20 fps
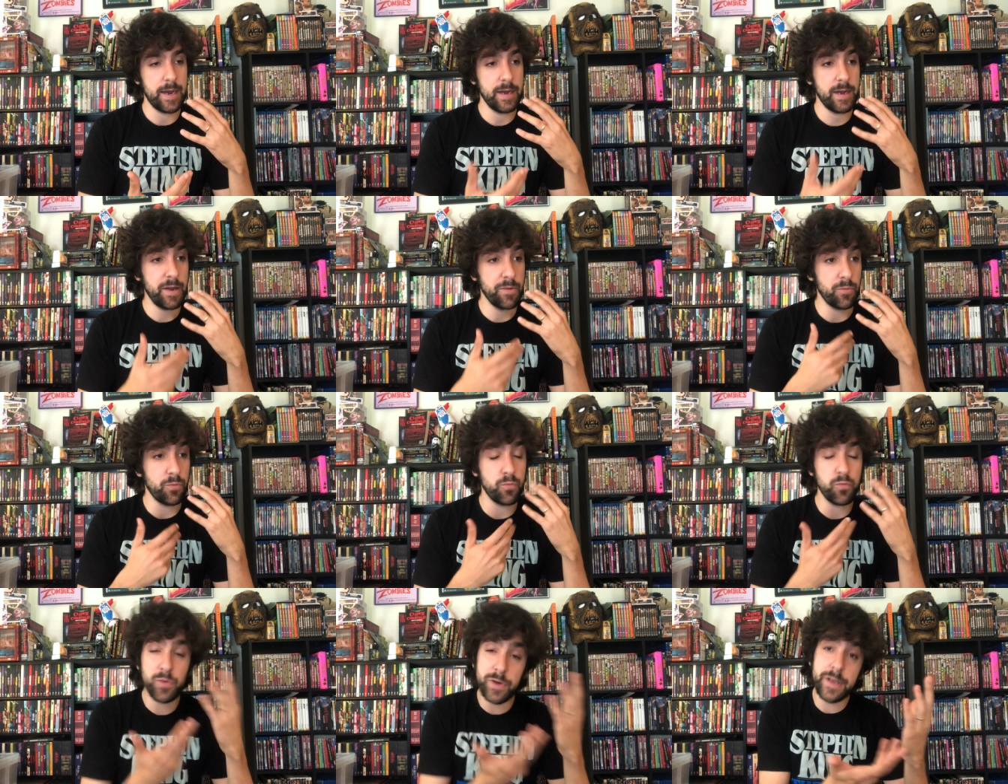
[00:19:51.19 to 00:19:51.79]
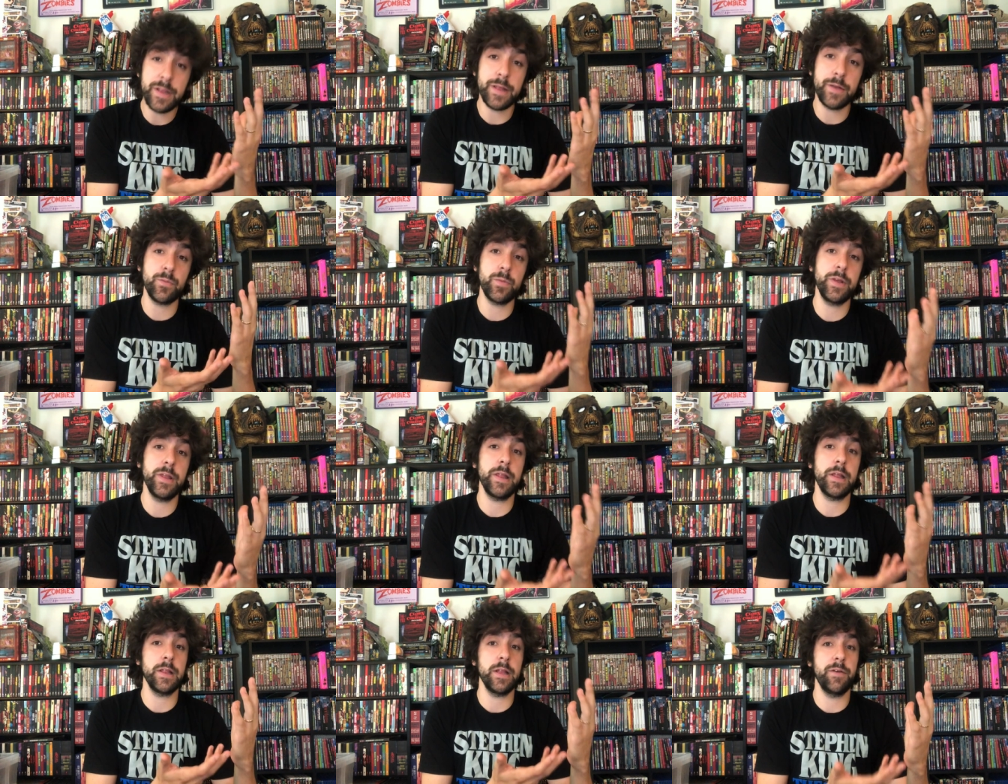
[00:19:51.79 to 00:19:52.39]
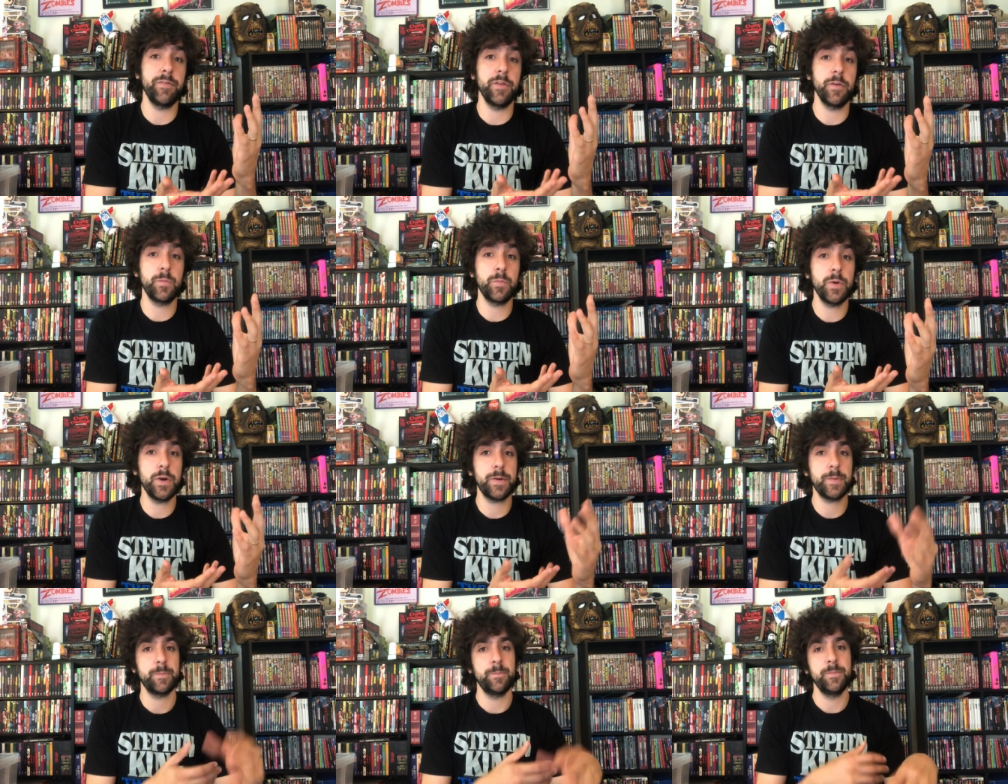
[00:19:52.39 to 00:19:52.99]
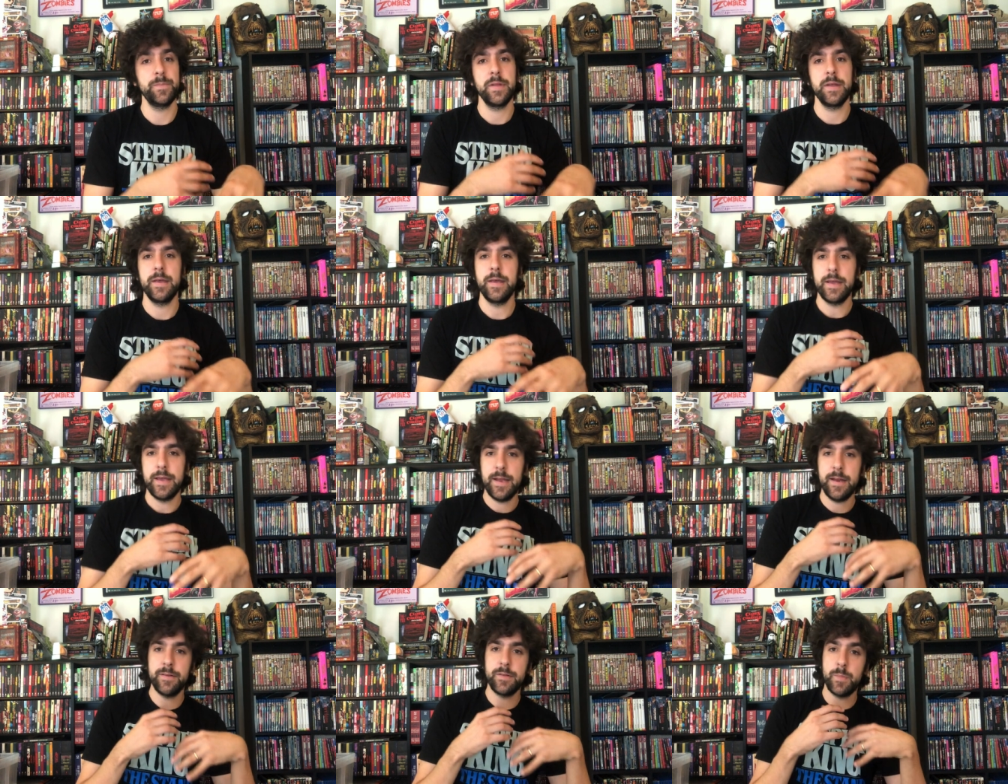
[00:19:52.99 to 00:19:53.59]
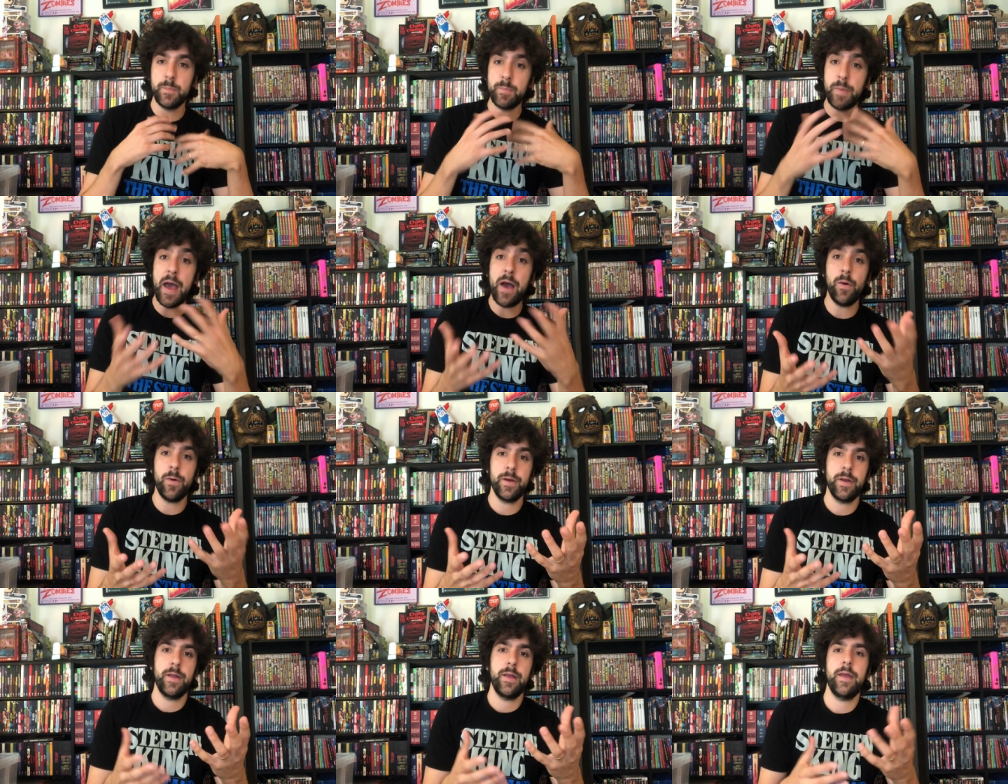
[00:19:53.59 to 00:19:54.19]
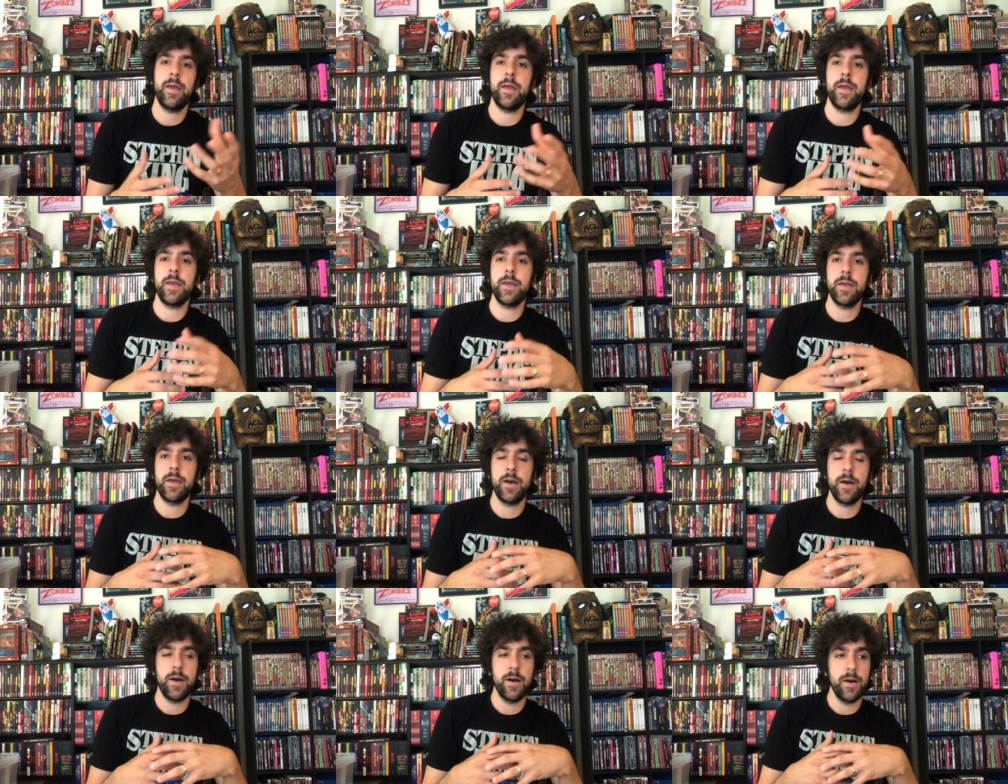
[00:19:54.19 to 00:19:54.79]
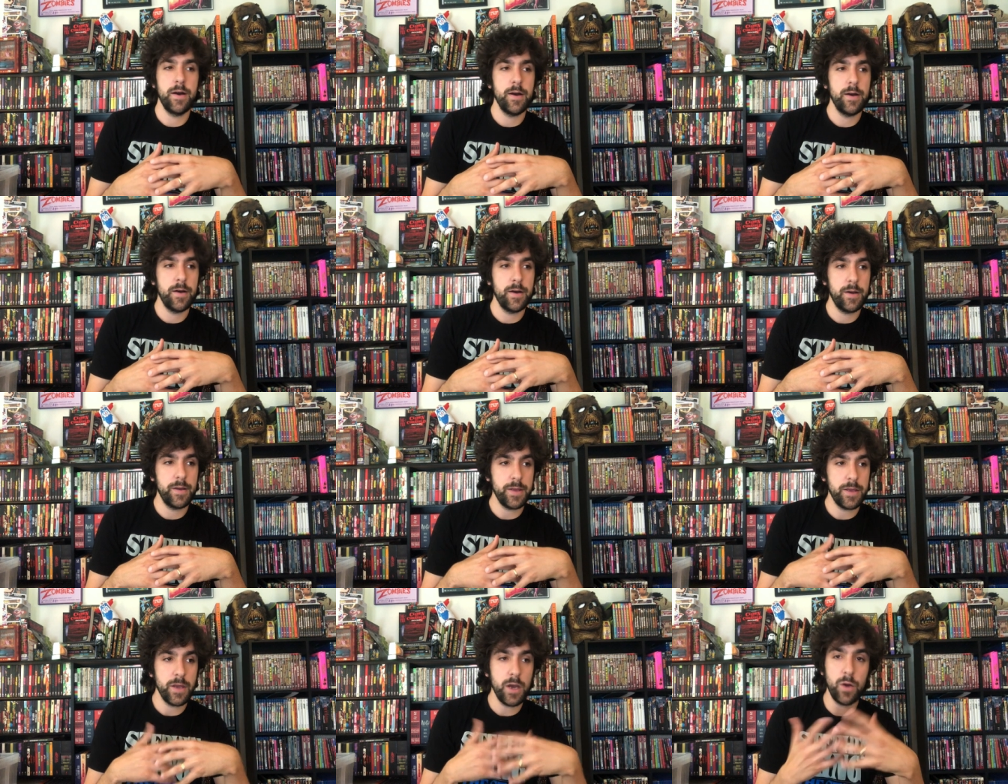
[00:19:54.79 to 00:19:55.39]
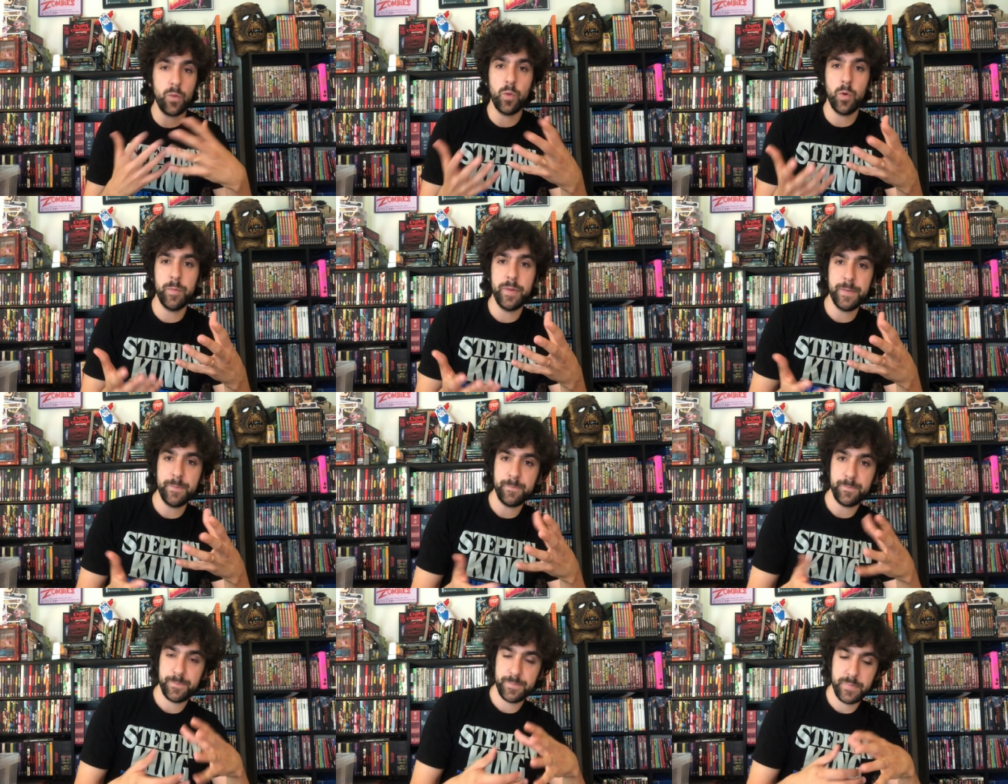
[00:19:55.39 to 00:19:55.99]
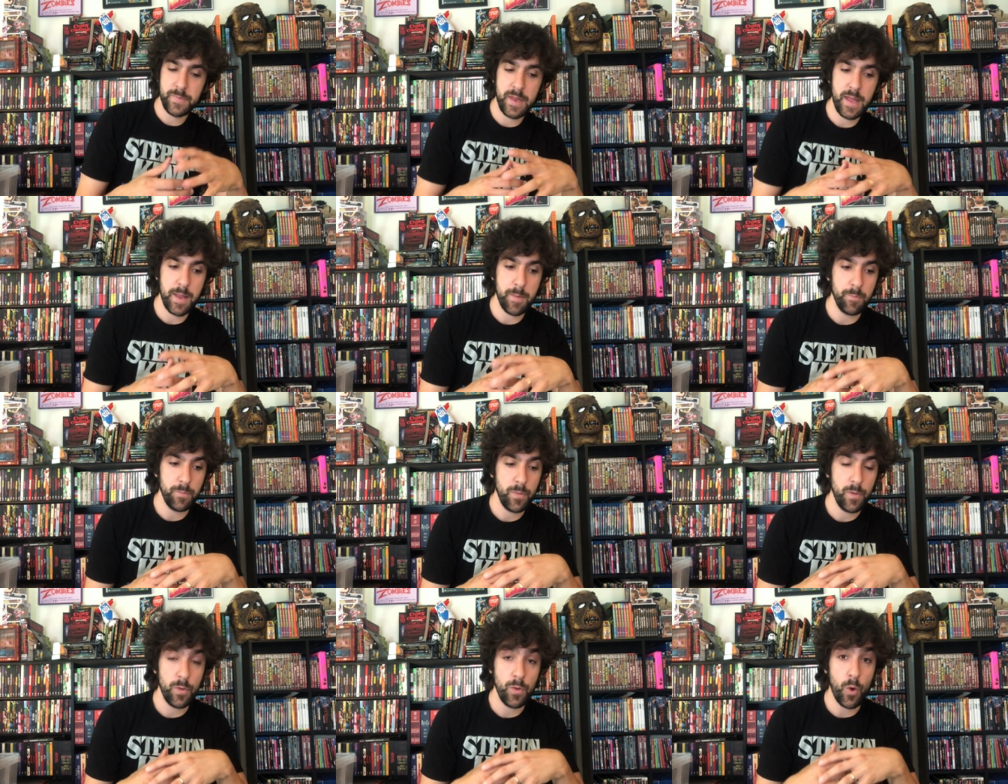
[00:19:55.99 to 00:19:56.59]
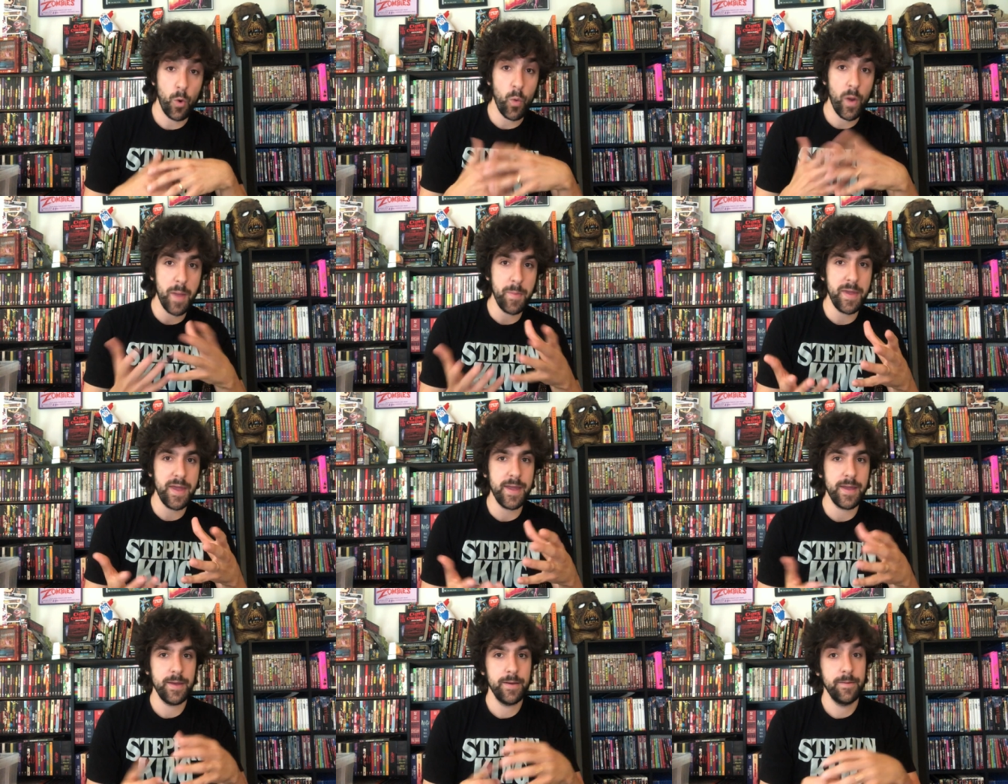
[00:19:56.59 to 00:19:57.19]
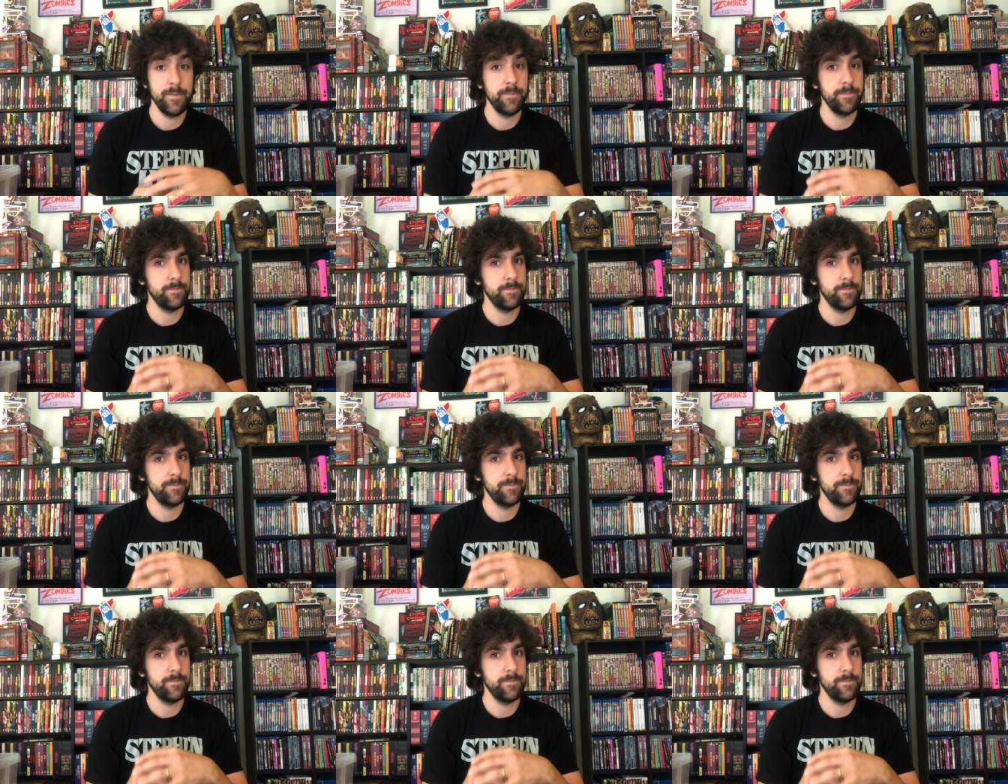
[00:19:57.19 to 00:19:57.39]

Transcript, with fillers: I really, really love this book. It is about a, uh, a young woman named Noemi,